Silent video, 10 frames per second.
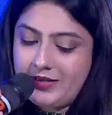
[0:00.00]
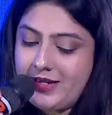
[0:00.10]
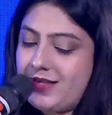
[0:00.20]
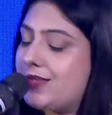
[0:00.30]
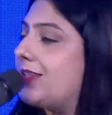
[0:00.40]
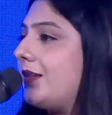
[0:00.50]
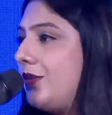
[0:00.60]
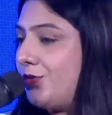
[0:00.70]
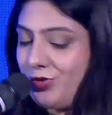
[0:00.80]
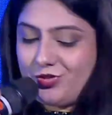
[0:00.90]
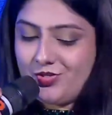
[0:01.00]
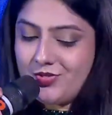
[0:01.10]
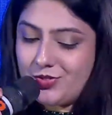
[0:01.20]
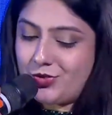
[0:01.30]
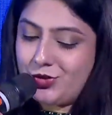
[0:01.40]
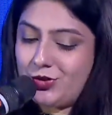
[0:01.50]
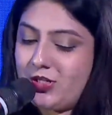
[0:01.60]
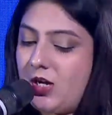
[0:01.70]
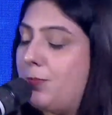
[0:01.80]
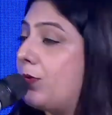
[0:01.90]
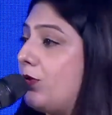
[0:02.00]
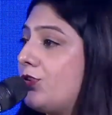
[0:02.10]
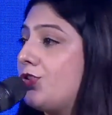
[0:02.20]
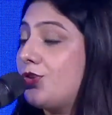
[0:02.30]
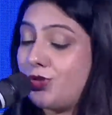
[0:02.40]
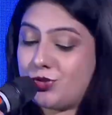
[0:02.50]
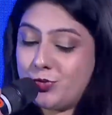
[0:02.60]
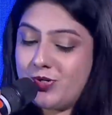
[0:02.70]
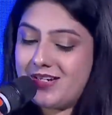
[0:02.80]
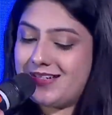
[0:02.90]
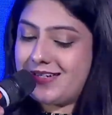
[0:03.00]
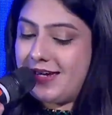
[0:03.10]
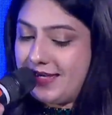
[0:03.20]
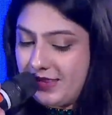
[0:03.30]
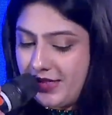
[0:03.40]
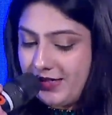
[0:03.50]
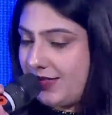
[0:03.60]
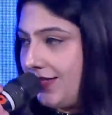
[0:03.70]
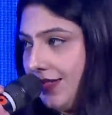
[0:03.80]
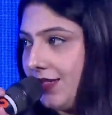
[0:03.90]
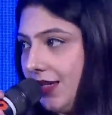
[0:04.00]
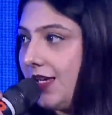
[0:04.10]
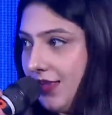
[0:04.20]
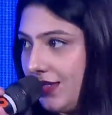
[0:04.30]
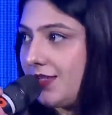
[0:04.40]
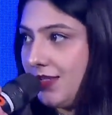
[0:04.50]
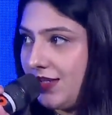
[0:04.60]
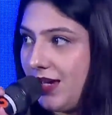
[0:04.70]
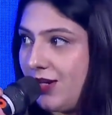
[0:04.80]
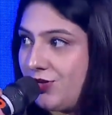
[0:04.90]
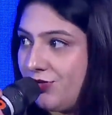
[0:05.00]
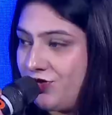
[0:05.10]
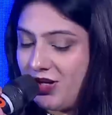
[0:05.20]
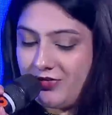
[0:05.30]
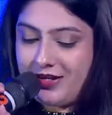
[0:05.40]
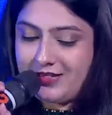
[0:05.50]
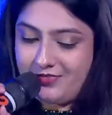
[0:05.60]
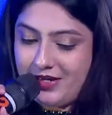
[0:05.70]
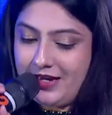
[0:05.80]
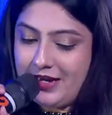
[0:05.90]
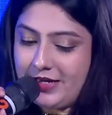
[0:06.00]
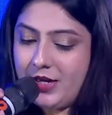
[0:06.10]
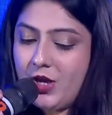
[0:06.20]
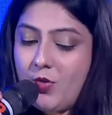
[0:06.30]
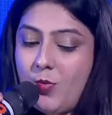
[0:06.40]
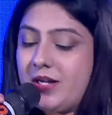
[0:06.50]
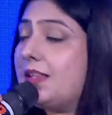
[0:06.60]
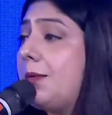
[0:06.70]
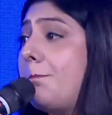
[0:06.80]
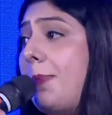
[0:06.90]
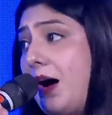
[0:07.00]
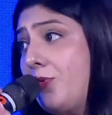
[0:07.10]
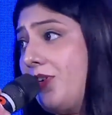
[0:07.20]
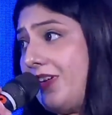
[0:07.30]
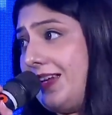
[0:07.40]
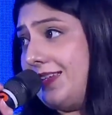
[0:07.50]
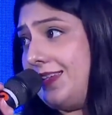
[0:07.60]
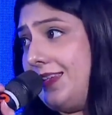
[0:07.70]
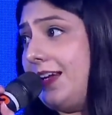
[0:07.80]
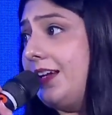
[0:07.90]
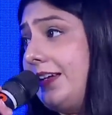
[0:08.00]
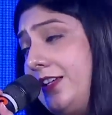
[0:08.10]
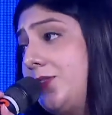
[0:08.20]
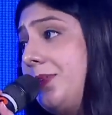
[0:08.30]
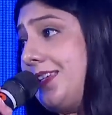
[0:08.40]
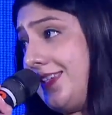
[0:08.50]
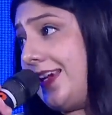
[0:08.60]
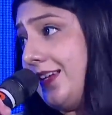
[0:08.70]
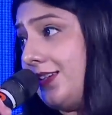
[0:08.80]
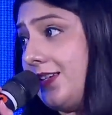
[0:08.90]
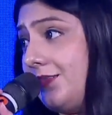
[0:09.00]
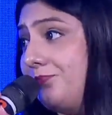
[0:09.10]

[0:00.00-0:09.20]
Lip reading: institutions should approach student ethics in this age of generative AI? What are the boundaries that need to be set?